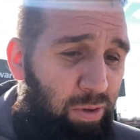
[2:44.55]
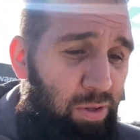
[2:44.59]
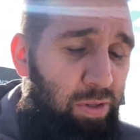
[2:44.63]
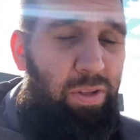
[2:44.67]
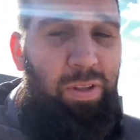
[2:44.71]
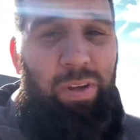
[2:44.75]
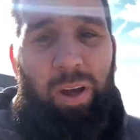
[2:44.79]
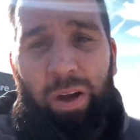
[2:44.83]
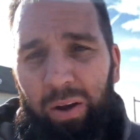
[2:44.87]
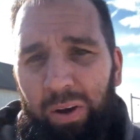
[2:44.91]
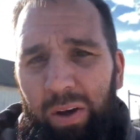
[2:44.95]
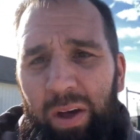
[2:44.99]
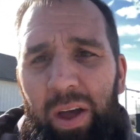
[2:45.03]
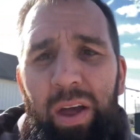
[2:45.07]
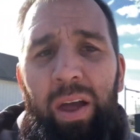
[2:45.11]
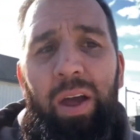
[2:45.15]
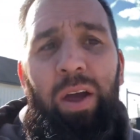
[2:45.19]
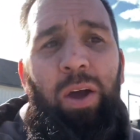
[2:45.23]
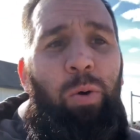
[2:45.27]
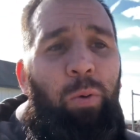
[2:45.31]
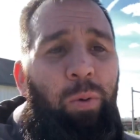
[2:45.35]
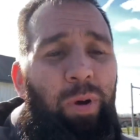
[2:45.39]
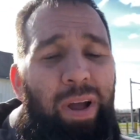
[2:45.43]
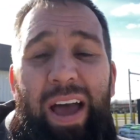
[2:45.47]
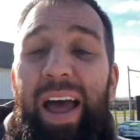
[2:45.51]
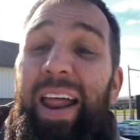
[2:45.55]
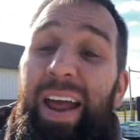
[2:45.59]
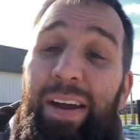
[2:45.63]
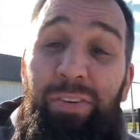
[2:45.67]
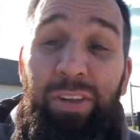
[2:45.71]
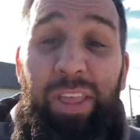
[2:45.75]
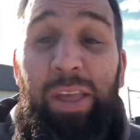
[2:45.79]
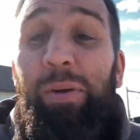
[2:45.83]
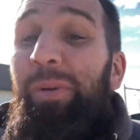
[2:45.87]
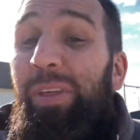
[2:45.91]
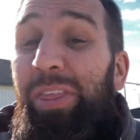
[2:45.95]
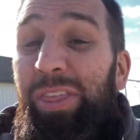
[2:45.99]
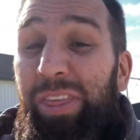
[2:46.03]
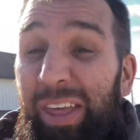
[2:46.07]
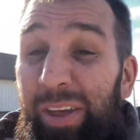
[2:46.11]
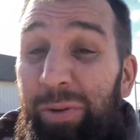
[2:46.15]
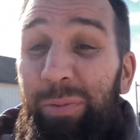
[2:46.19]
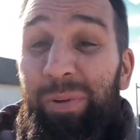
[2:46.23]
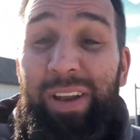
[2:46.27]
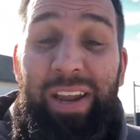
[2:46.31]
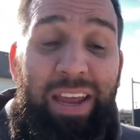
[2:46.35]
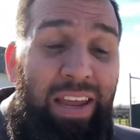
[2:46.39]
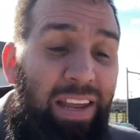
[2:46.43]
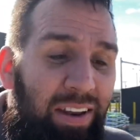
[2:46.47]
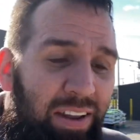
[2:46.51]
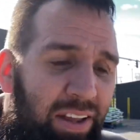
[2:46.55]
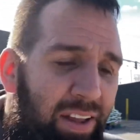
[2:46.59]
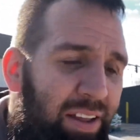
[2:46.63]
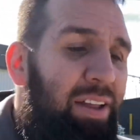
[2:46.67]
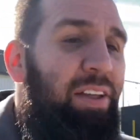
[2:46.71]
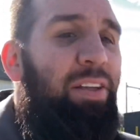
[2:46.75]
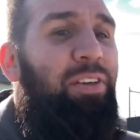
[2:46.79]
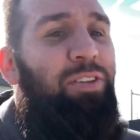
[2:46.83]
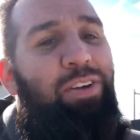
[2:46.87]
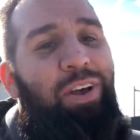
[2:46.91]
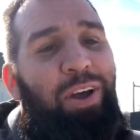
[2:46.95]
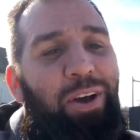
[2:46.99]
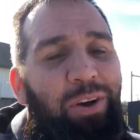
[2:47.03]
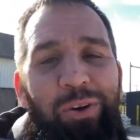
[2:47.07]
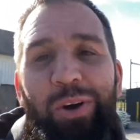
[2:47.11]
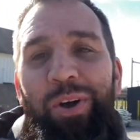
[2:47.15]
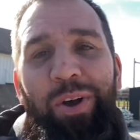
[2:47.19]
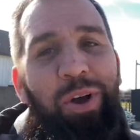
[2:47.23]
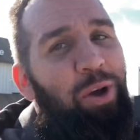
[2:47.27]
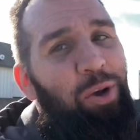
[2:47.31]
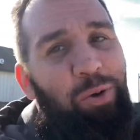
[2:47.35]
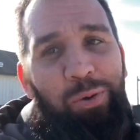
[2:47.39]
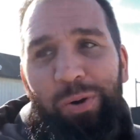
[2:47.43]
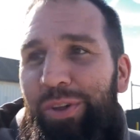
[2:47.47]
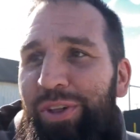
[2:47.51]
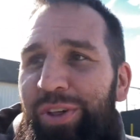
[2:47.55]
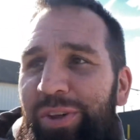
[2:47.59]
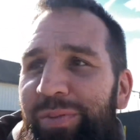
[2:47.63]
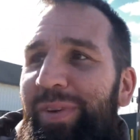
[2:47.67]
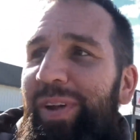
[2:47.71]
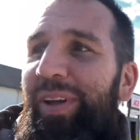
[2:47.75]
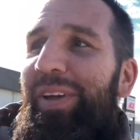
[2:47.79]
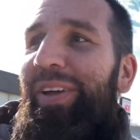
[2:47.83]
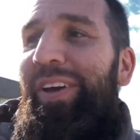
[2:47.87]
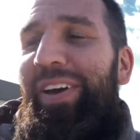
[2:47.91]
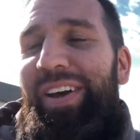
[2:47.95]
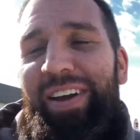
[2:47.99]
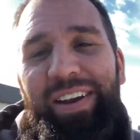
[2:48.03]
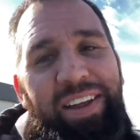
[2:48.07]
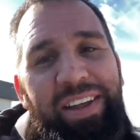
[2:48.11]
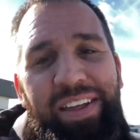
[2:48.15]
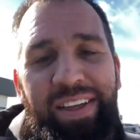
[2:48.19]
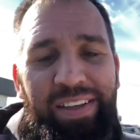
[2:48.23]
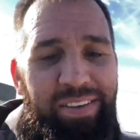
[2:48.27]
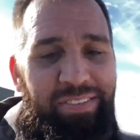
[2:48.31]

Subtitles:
So we got everything we think we need, so we should be good.